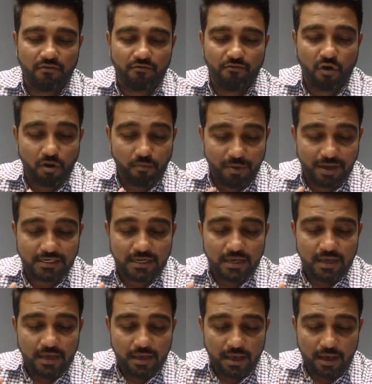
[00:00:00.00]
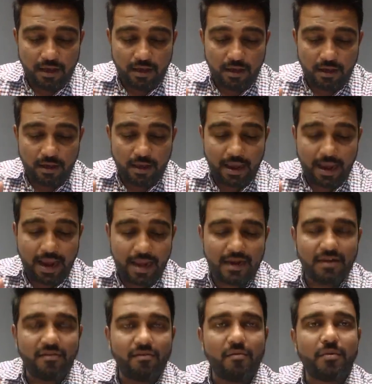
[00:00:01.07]
format and it
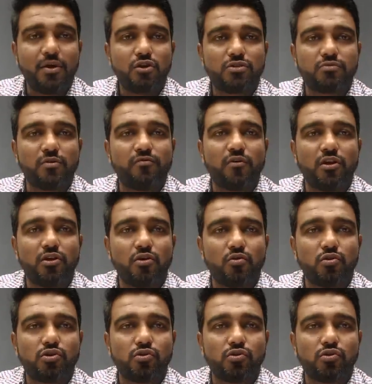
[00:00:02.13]
will be useful for you